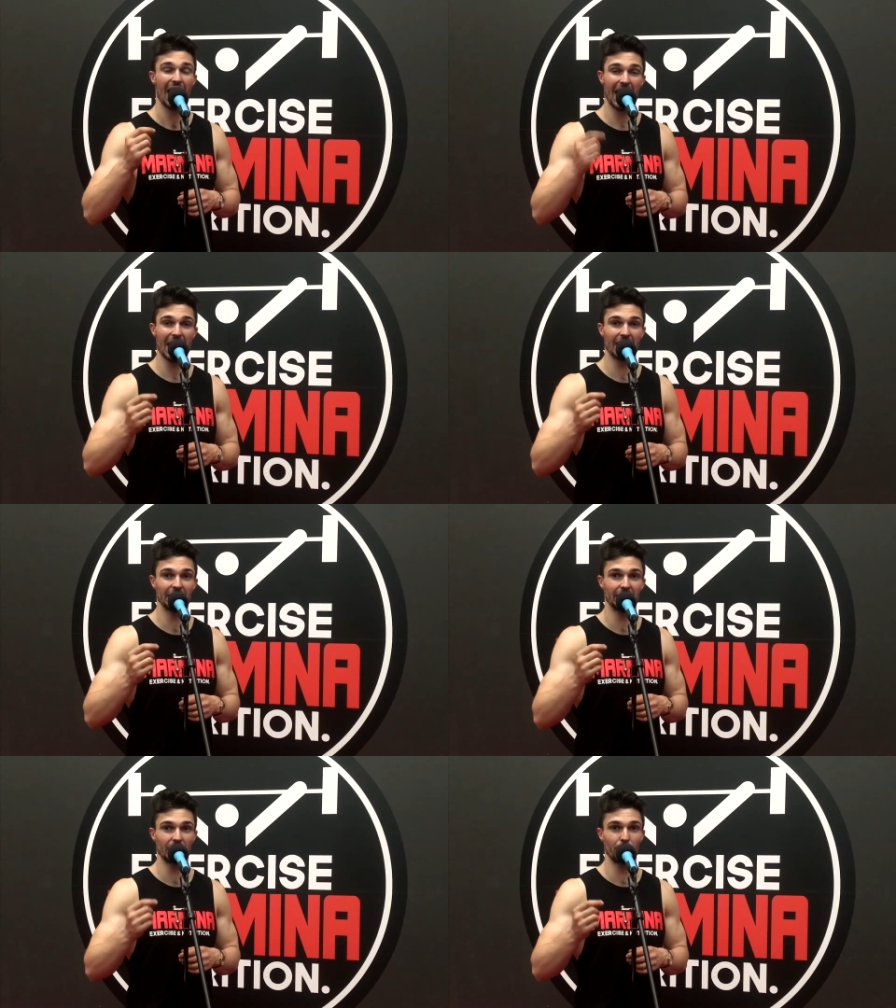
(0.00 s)

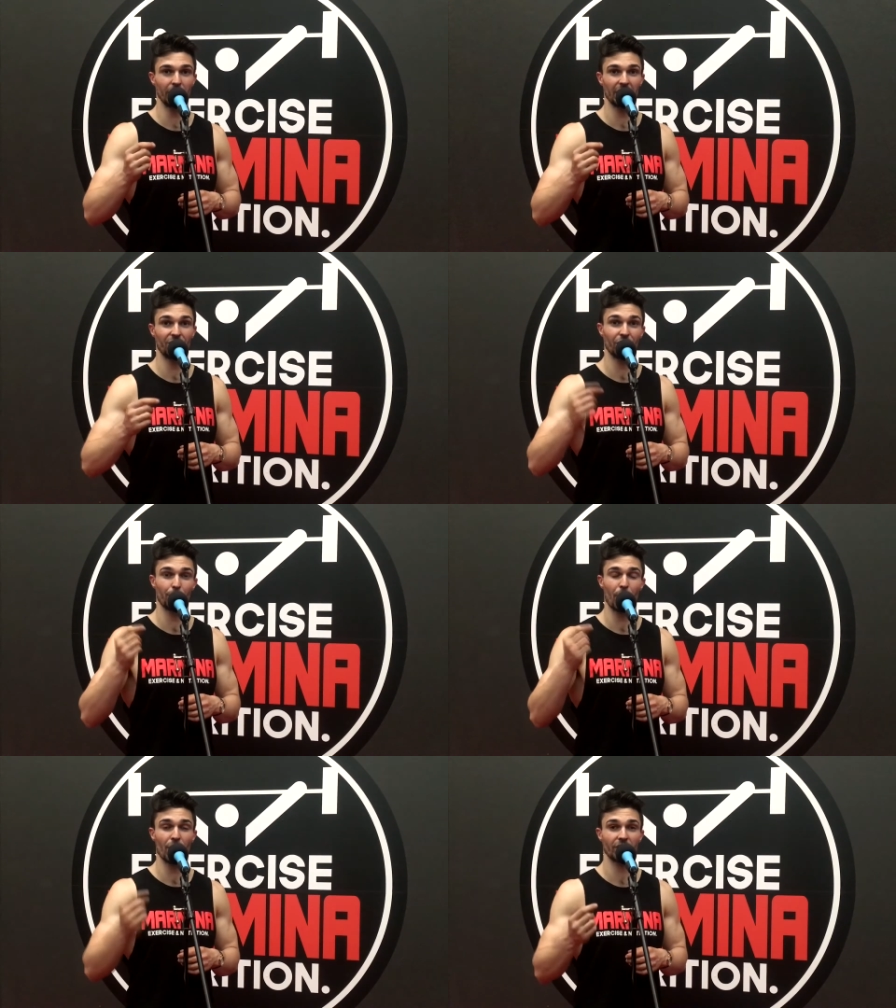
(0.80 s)
and the ability for the
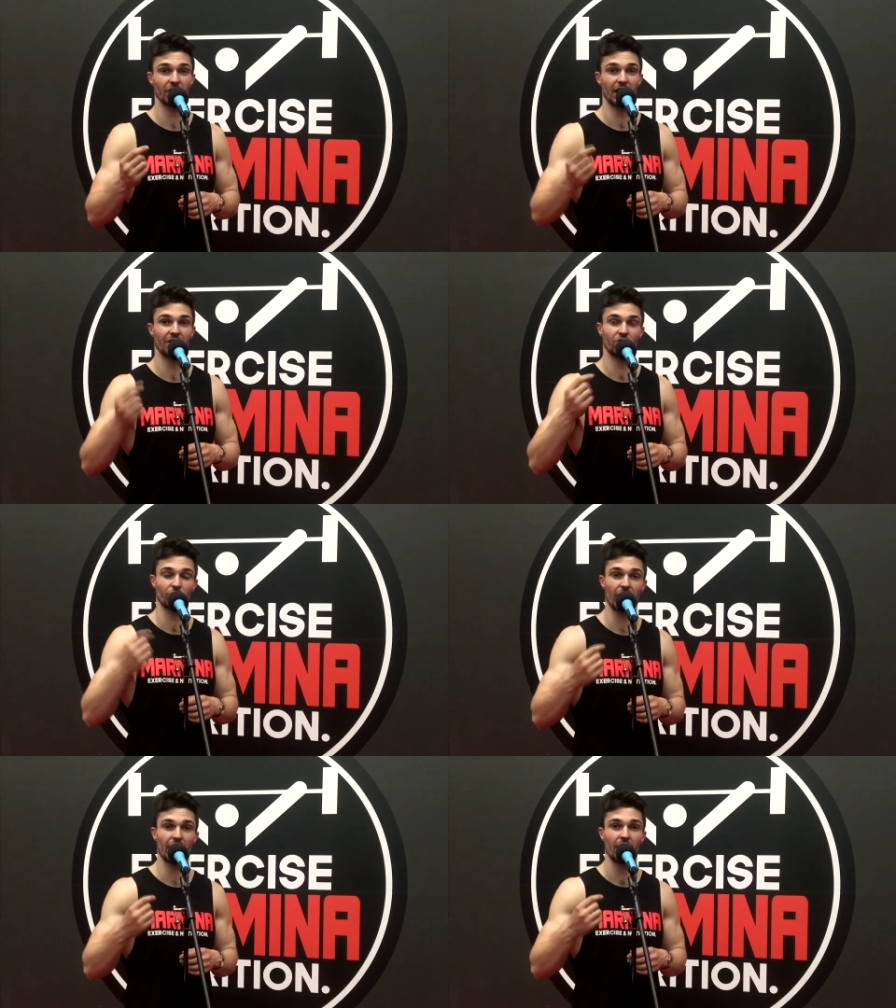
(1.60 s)
person and the
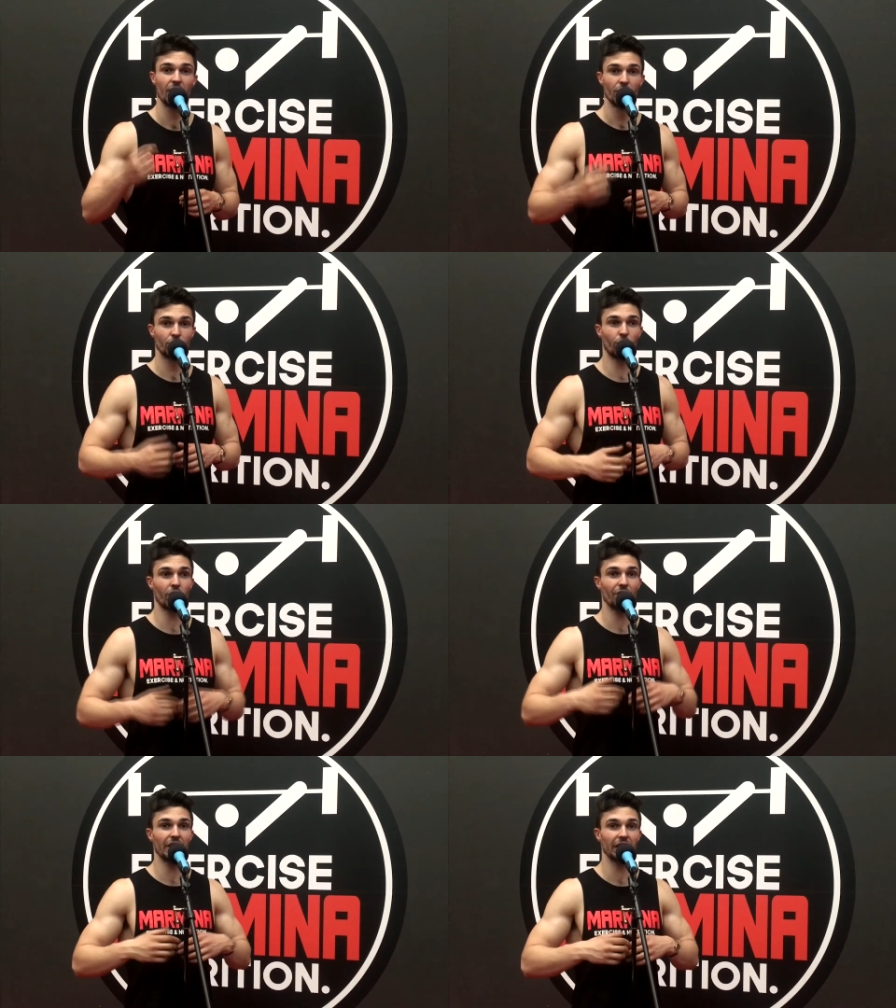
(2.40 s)
trainer to
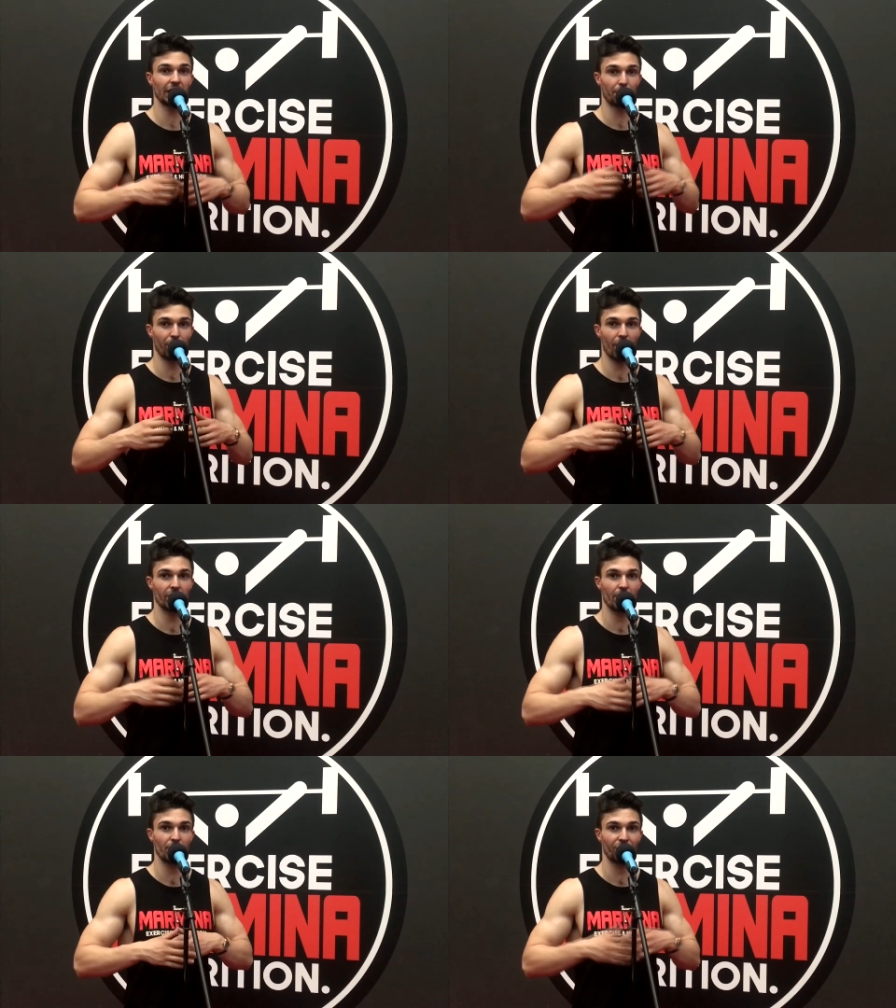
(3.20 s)
auto-regulate the
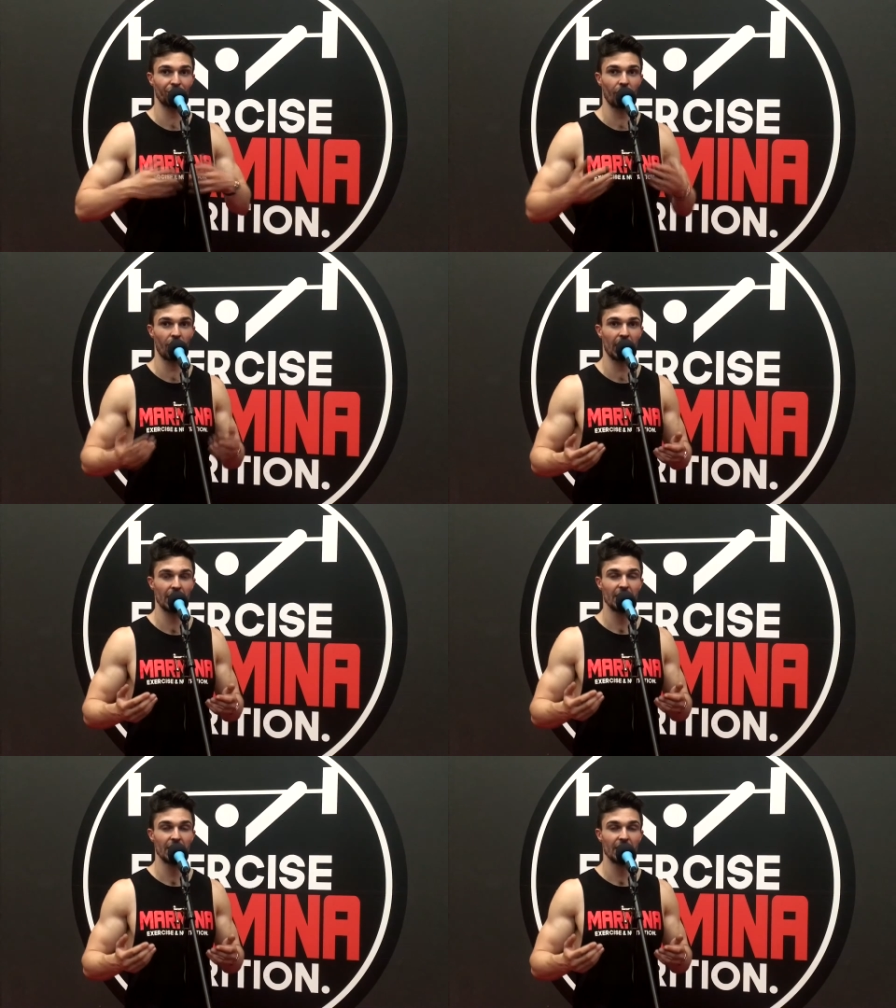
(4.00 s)
program on the fly